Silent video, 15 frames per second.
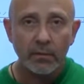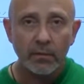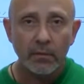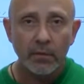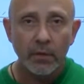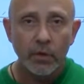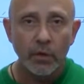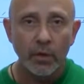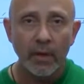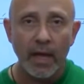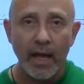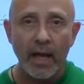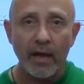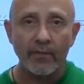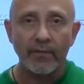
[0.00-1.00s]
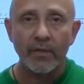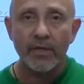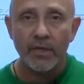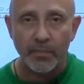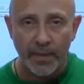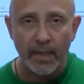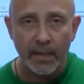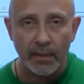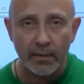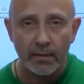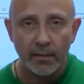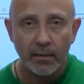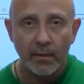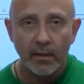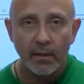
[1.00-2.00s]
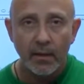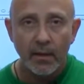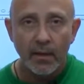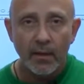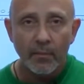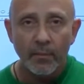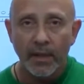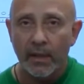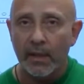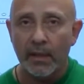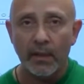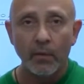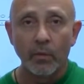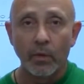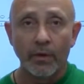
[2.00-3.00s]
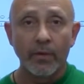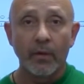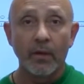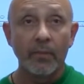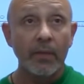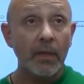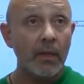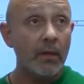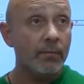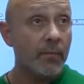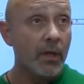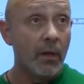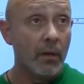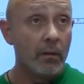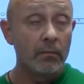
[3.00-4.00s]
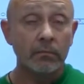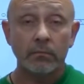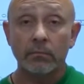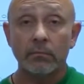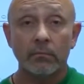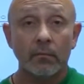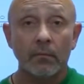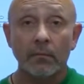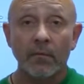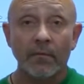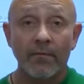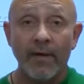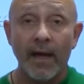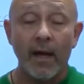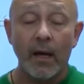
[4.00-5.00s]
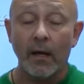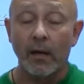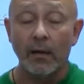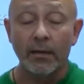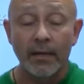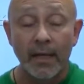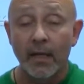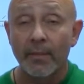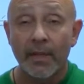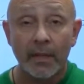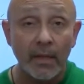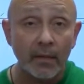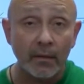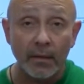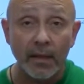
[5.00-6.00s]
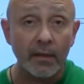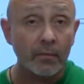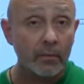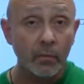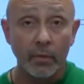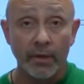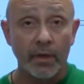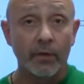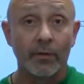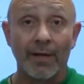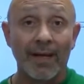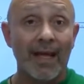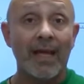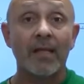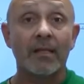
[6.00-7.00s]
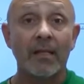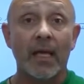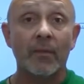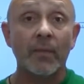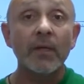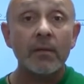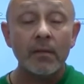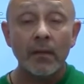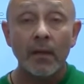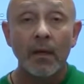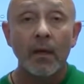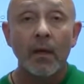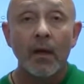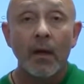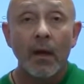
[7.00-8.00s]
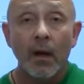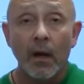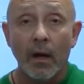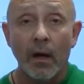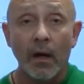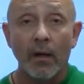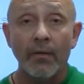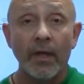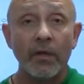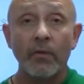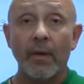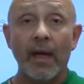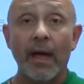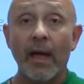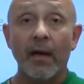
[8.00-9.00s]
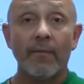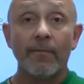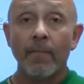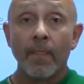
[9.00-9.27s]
should have speed, meaning whether it be, you know, uh, gigabit Ethernet within your LAN segments. Uh, then you have,